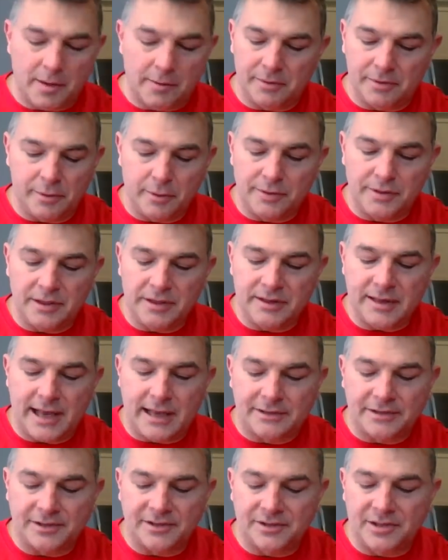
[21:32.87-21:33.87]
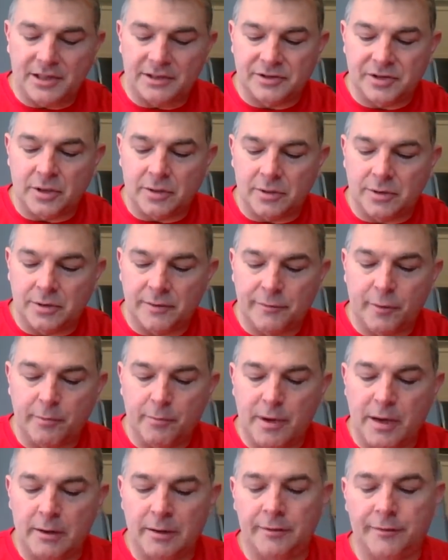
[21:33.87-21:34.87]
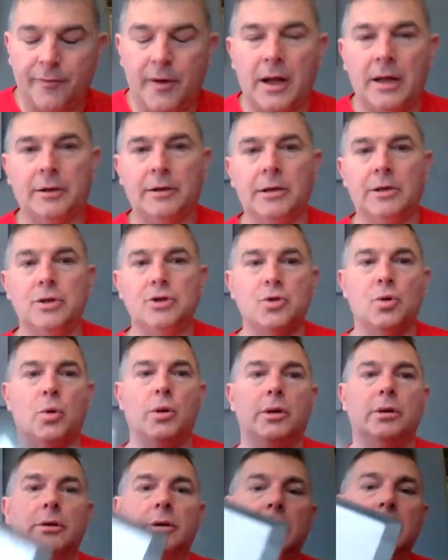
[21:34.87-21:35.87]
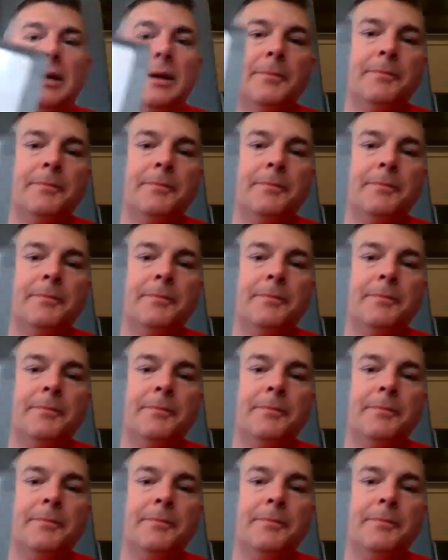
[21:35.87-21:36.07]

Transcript: 13,600 if we're married filing jointly.